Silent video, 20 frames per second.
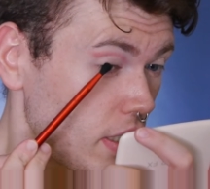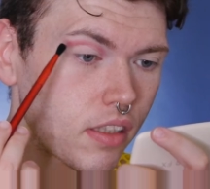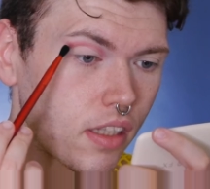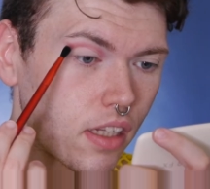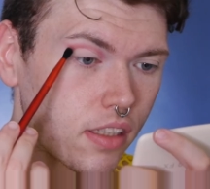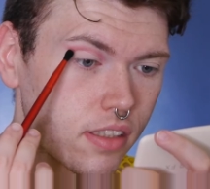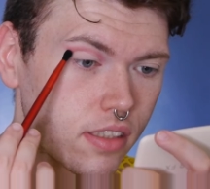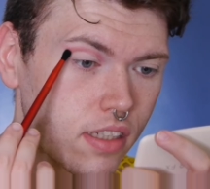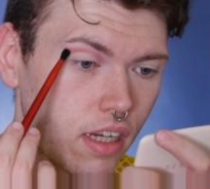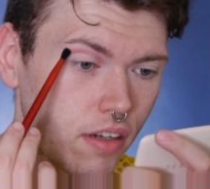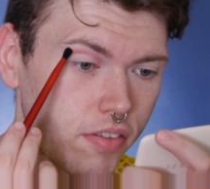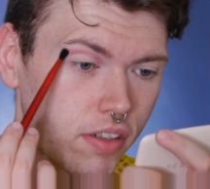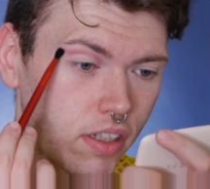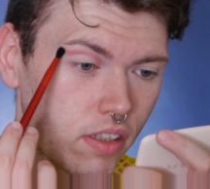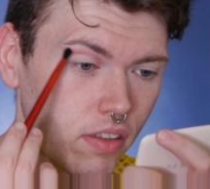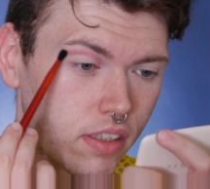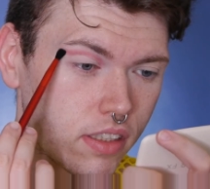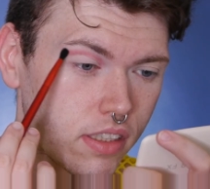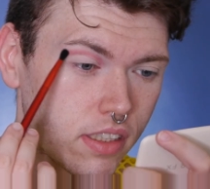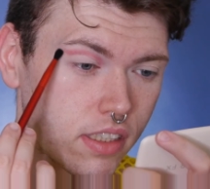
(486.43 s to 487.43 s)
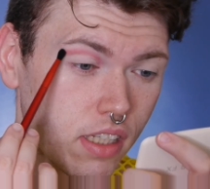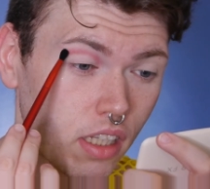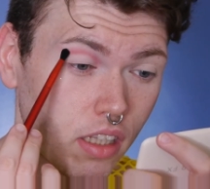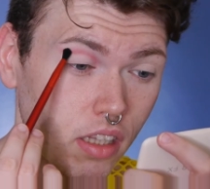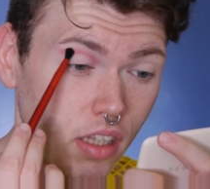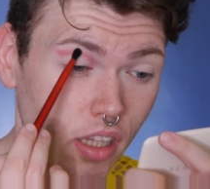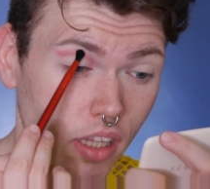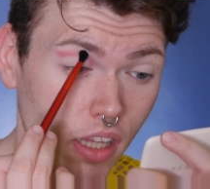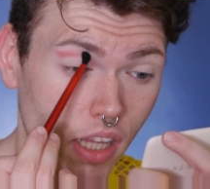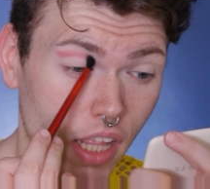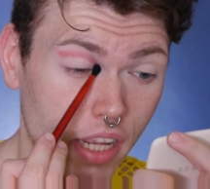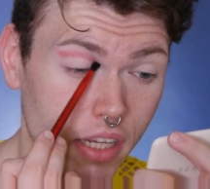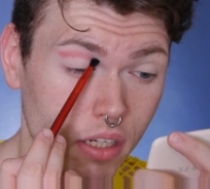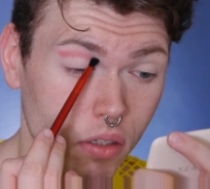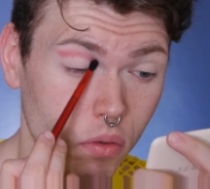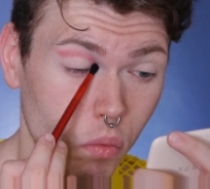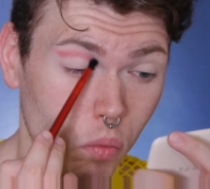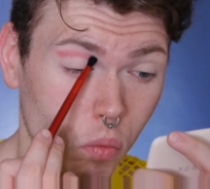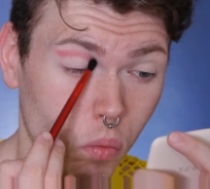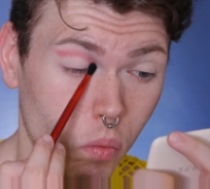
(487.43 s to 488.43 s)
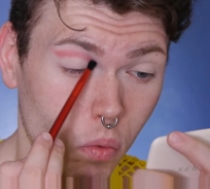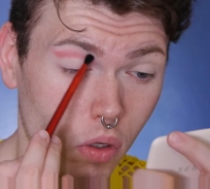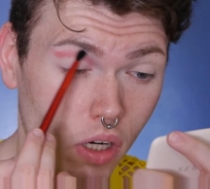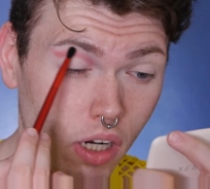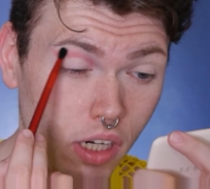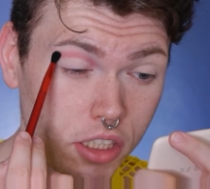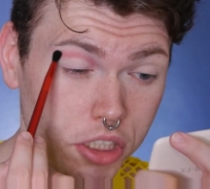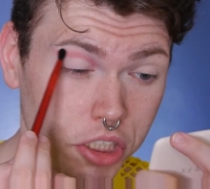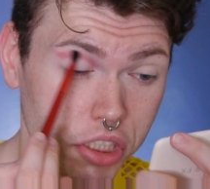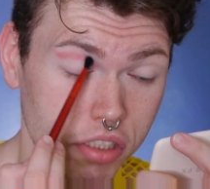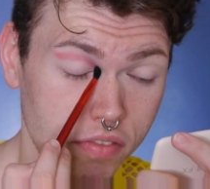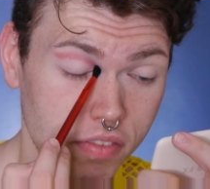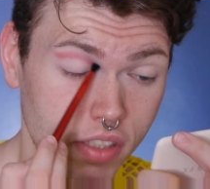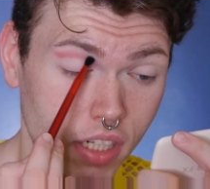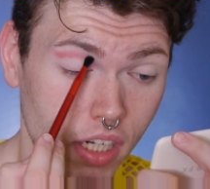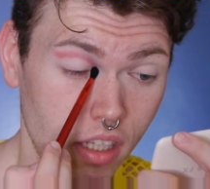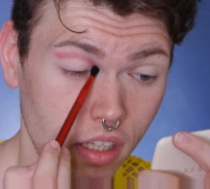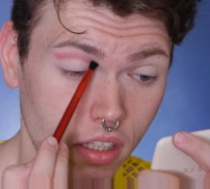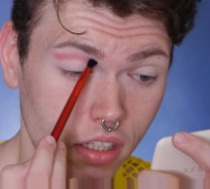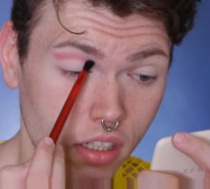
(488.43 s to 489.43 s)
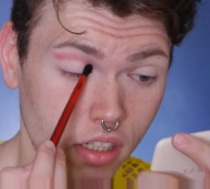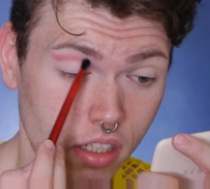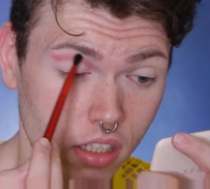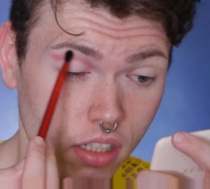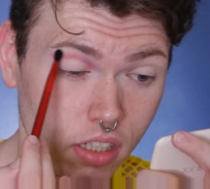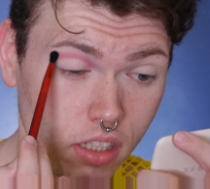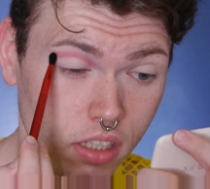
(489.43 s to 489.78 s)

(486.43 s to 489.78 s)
That's definitely just a light wash of color,